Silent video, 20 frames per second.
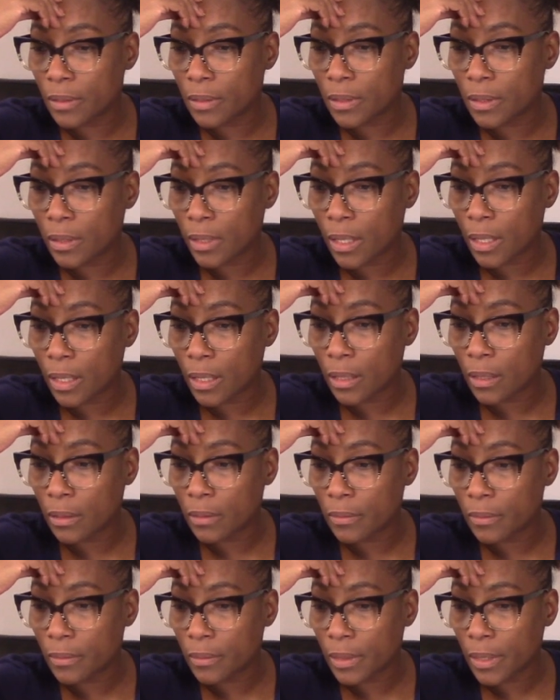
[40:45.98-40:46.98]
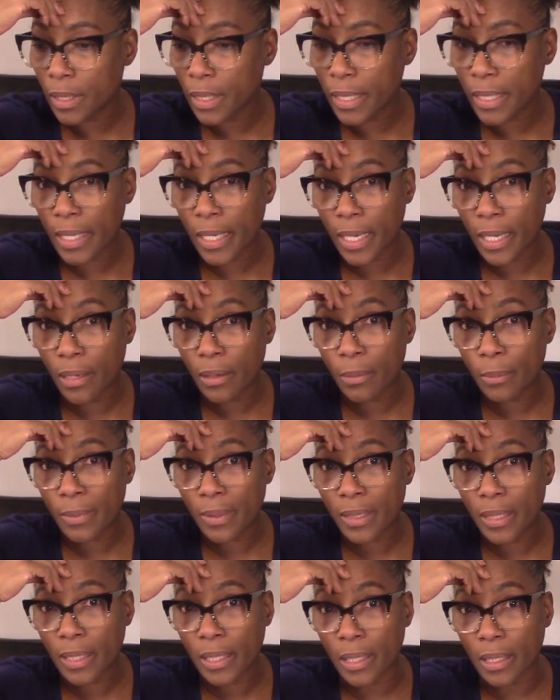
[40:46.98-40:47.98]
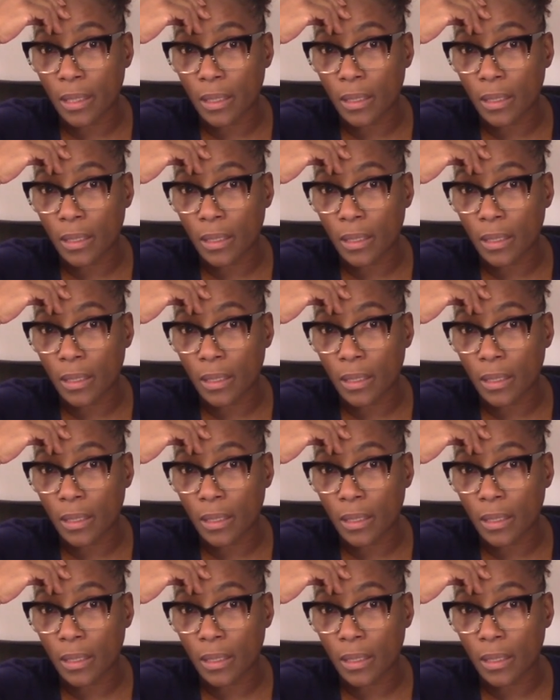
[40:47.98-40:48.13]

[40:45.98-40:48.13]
child, I ain't got no money.